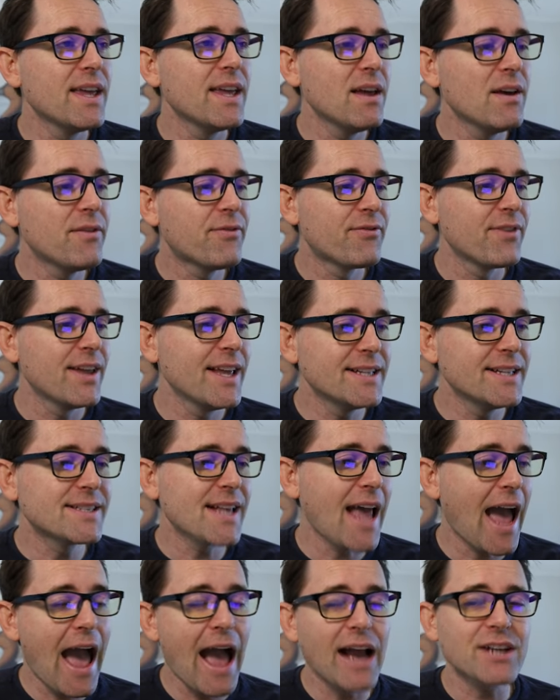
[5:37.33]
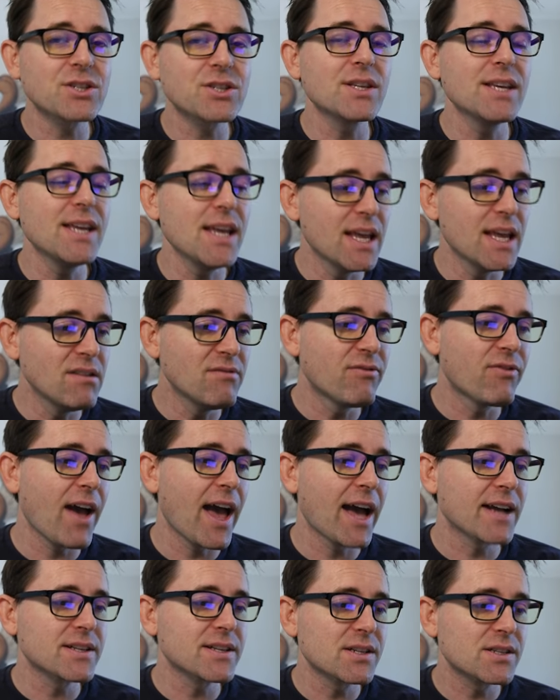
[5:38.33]
if it's actually, in
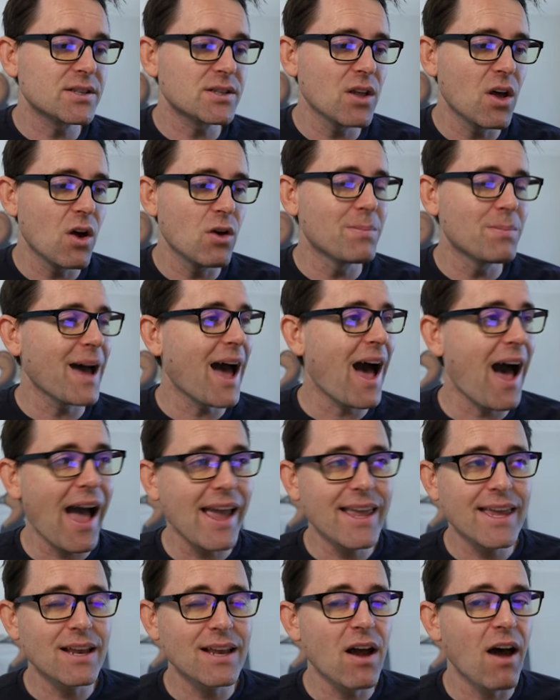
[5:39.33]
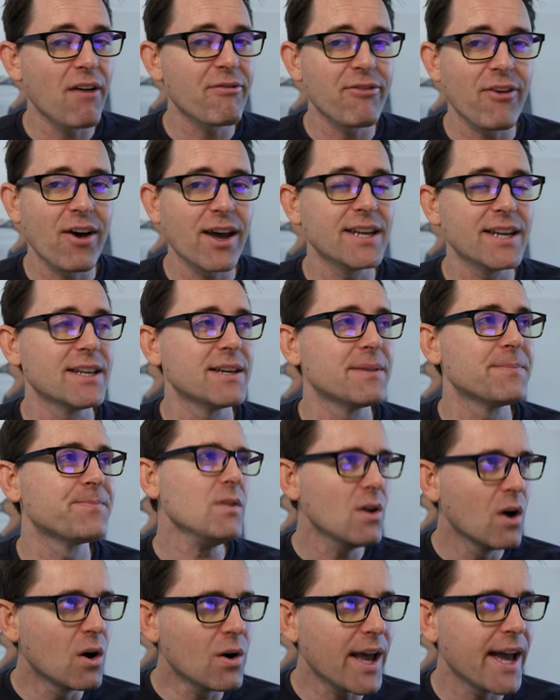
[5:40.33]
fact, slowed, but I cannot find it.
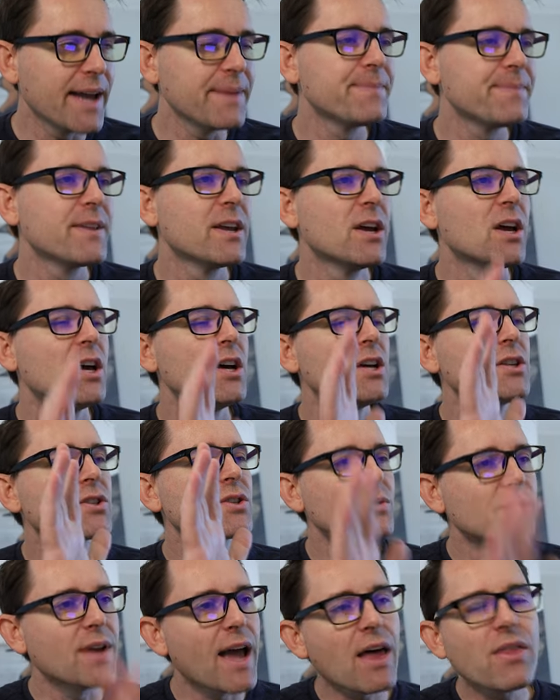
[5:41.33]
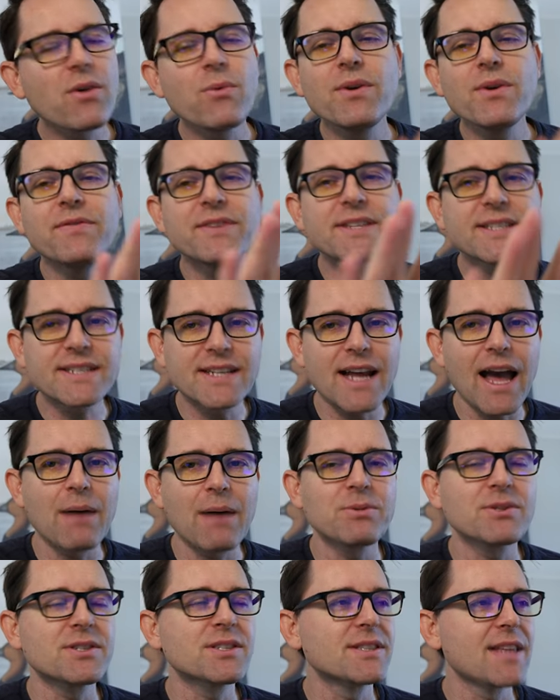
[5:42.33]
Okay, so now that we've
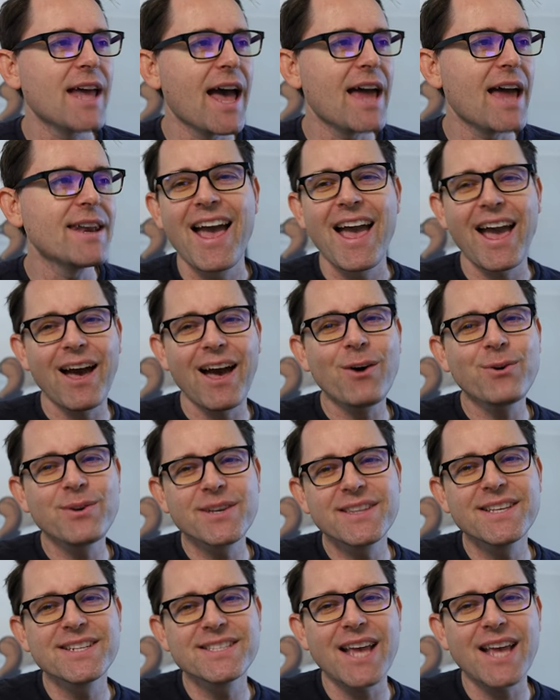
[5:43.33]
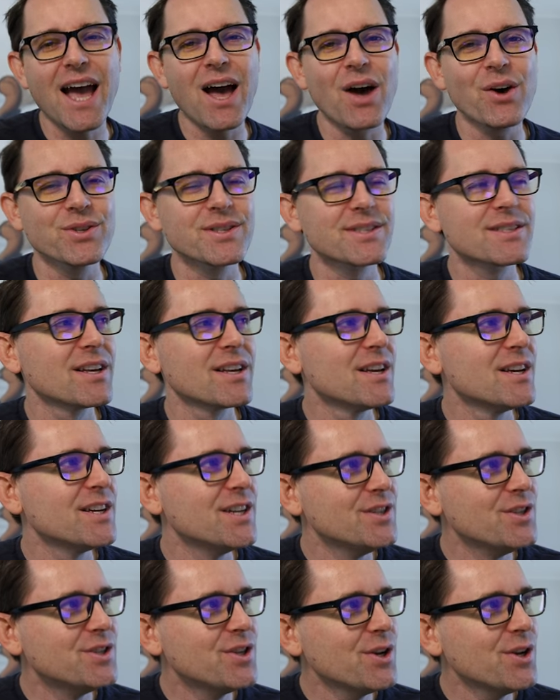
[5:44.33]
established that, how did this house
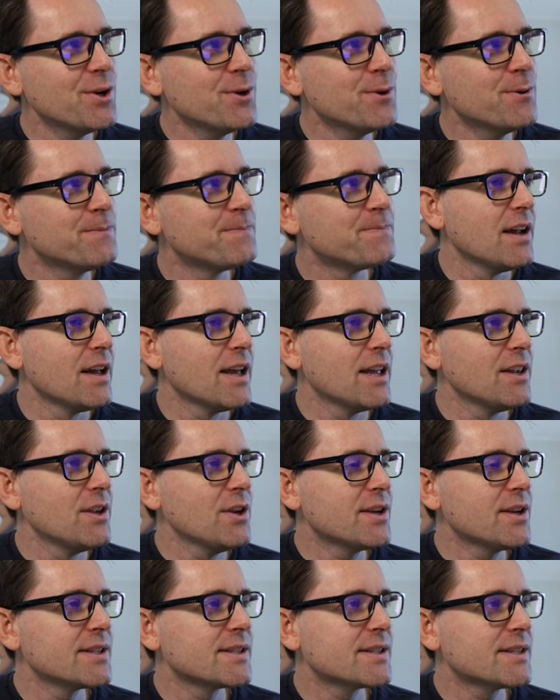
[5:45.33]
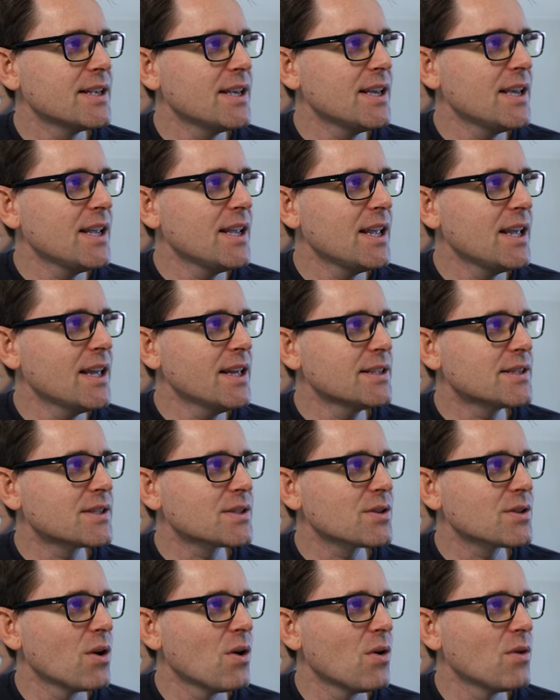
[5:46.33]
do? And you can see it
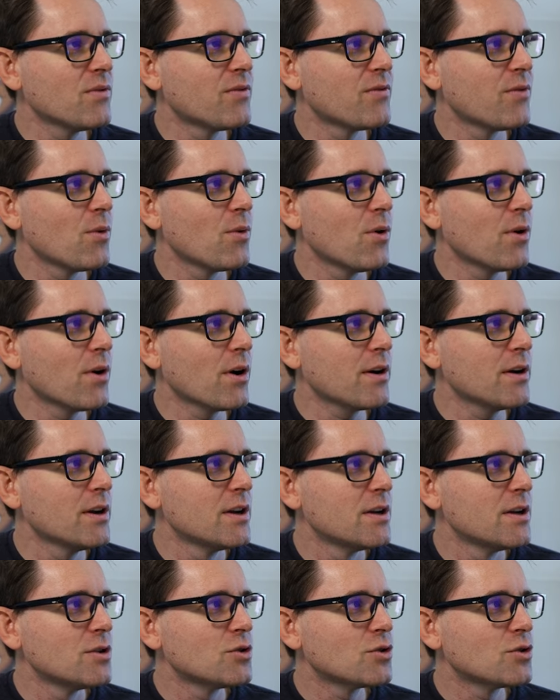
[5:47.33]
sold for,